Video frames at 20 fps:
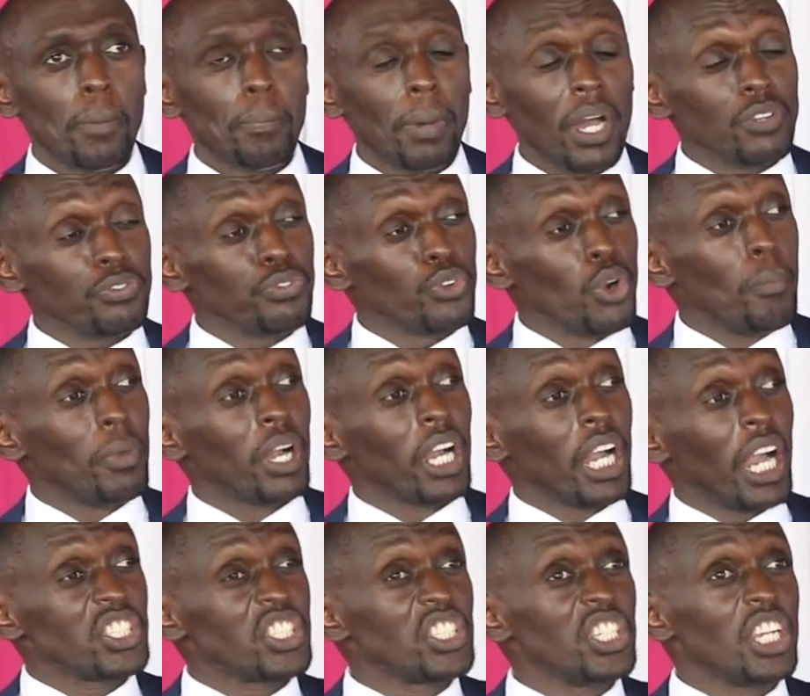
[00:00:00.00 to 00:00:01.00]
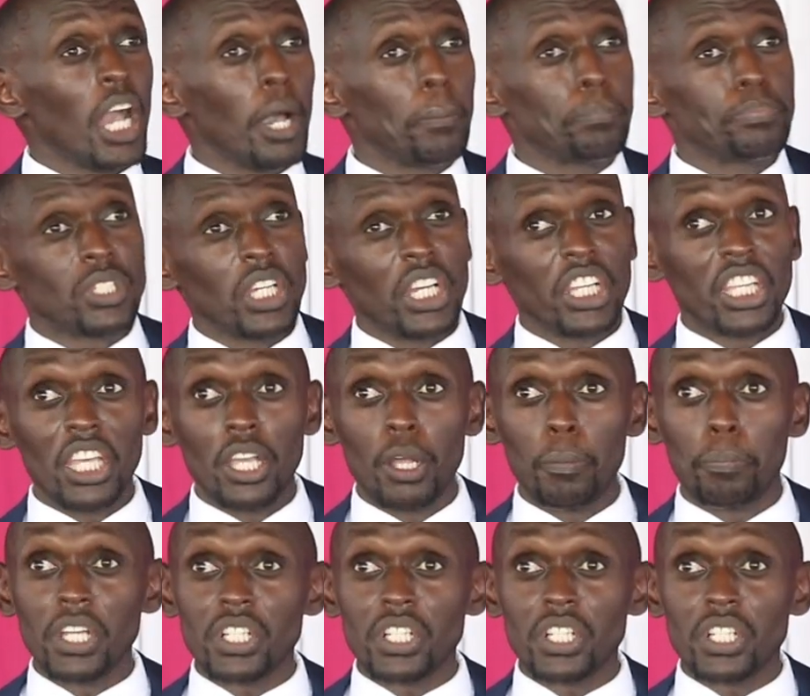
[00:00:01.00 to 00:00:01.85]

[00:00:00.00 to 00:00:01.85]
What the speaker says: Apart from catching up, taking